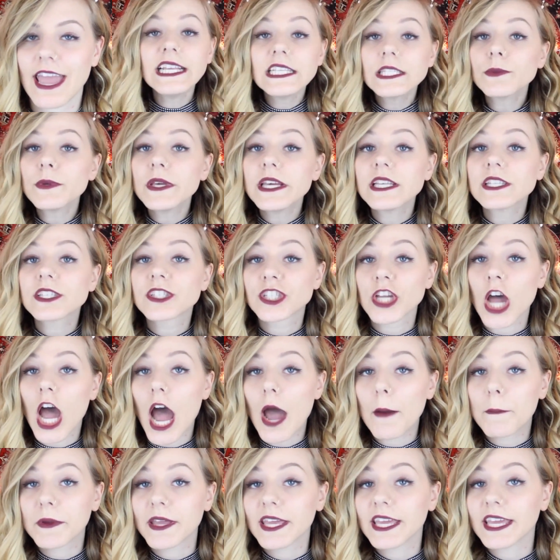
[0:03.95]
This week's
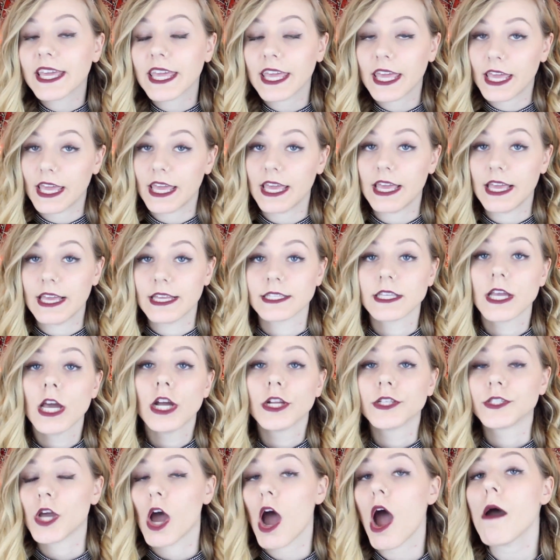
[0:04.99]
topic is
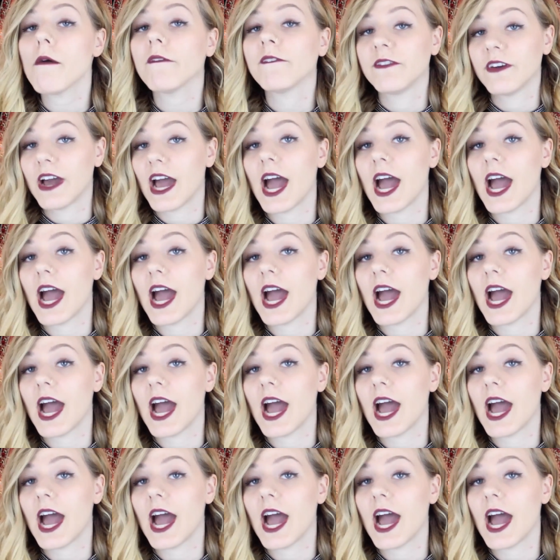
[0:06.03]
Top